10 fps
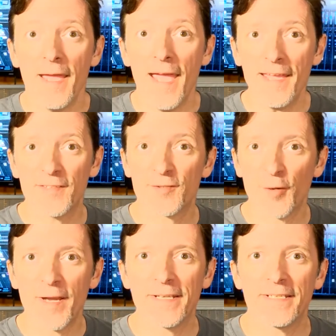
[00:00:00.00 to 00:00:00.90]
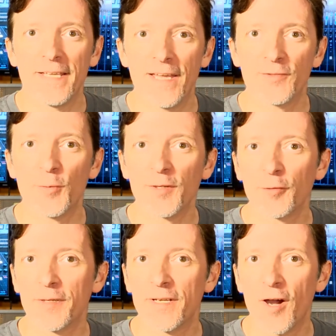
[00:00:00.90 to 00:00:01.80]
Hey, it's Grady at Twin
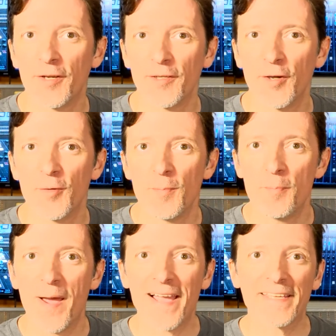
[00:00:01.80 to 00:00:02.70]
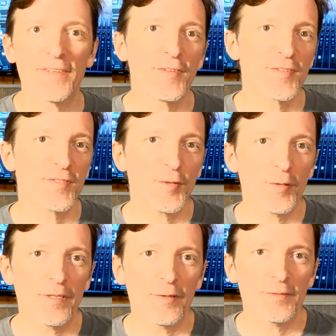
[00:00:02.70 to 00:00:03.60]
Creek Audio, back in the
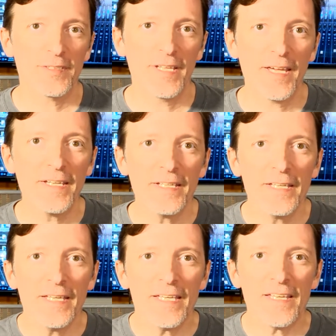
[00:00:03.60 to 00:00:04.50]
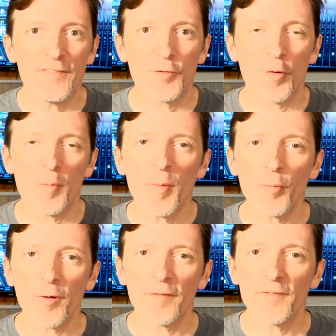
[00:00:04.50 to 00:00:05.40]
studio today. If you
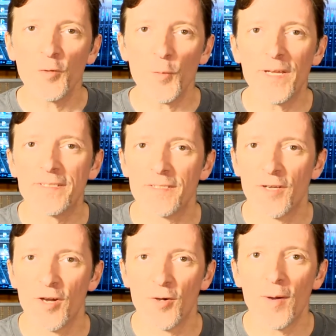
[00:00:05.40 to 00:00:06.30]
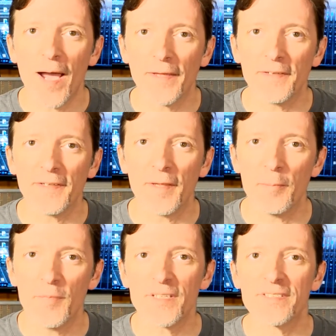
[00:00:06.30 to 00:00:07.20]
remember, a few weeks ago I did a
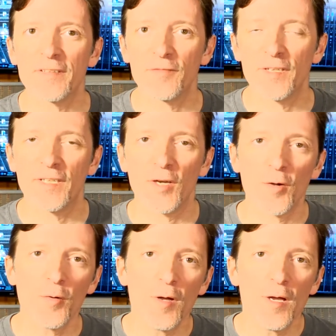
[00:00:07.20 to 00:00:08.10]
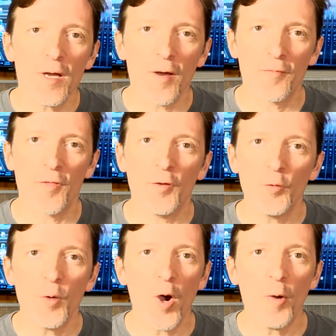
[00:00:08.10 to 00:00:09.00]
mixing video of the
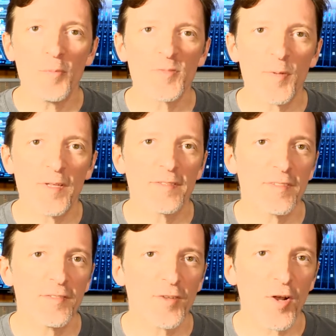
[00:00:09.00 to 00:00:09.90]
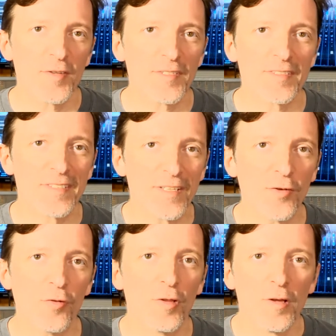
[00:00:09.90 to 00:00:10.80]
new Homespun Centaurs
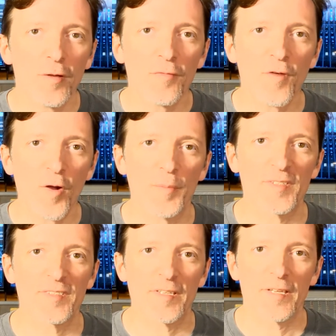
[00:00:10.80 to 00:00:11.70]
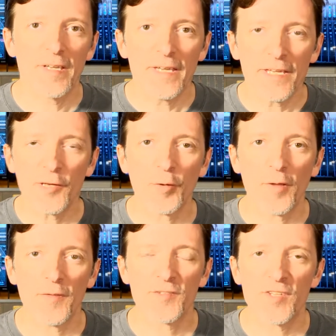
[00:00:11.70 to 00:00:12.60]
single, Pharmacy, here
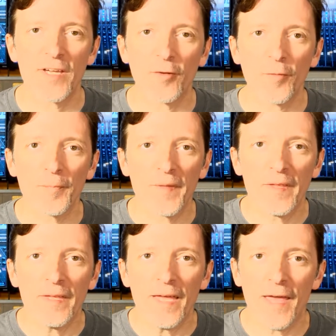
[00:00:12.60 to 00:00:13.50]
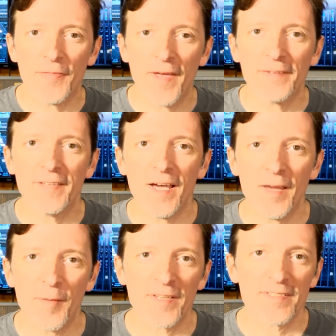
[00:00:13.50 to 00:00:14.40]
on the channel. At that
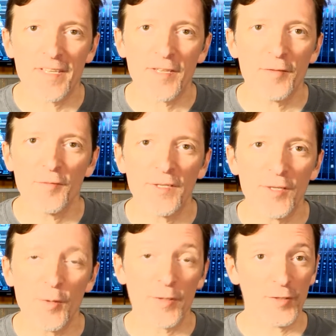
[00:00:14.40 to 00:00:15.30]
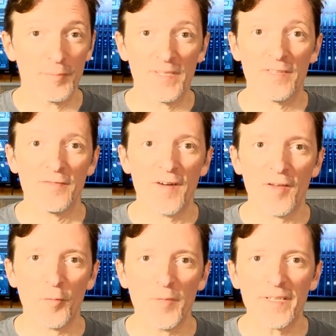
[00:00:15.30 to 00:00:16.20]
time I said in the video it could be the
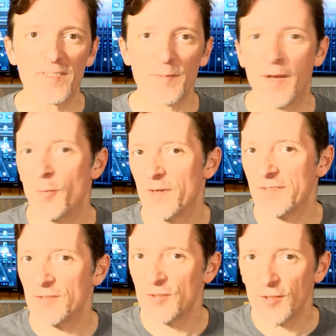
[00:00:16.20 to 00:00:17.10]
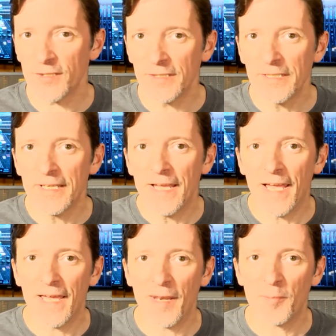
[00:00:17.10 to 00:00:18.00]
final mix, but I wasn't sure,
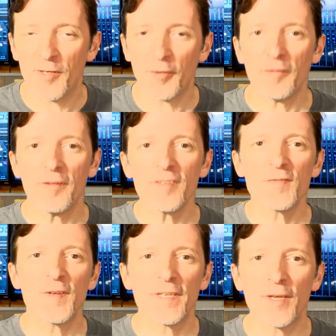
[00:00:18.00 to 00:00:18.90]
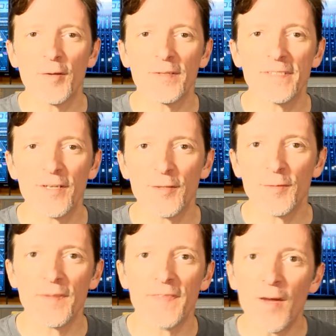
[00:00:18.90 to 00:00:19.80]
and I'm here in this video to tell you
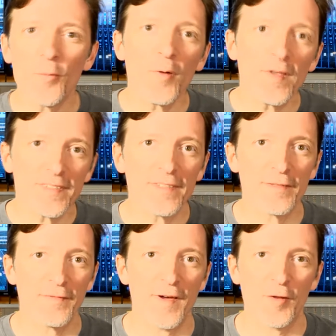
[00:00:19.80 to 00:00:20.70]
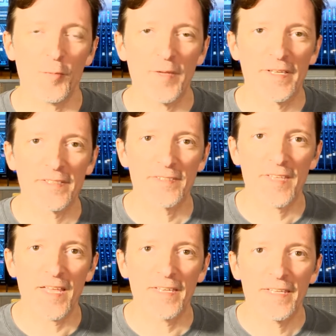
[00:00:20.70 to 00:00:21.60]
that that wasn't the final mix,
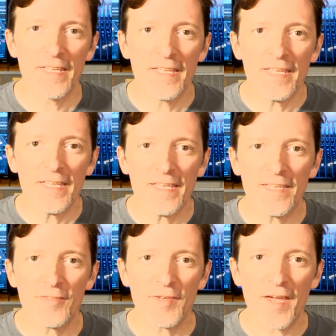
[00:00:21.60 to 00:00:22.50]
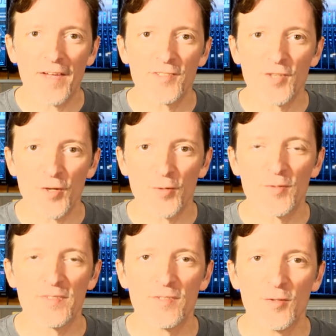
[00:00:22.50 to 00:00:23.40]
that Heath and I
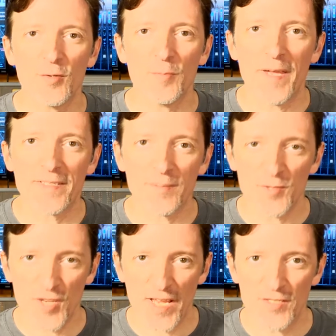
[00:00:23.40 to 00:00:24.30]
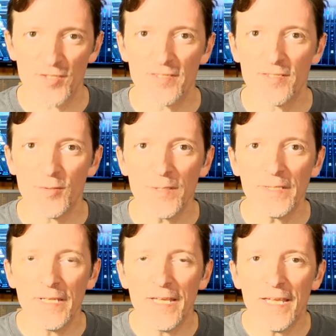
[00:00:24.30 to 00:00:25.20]
chose to make some changes to
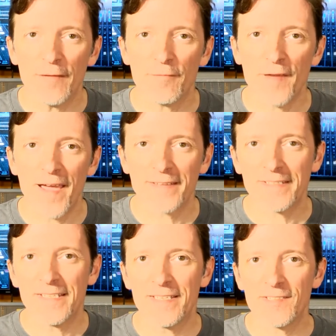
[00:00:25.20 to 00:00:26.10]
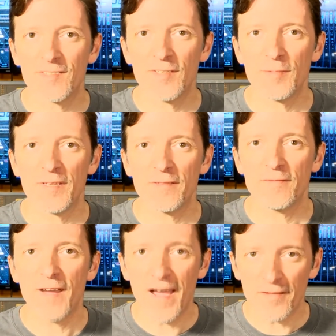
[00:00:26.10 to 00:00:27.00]
it. In fact, he has sent me
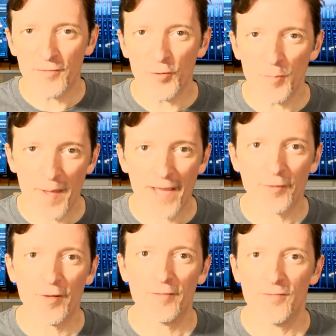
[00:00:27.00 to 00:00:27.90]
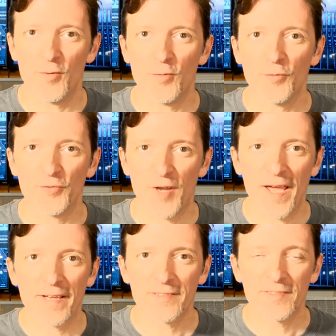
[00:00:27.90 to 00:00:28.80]
5 new background vocal
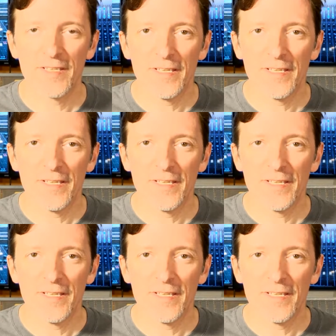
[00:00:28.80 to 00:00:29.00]
tracks.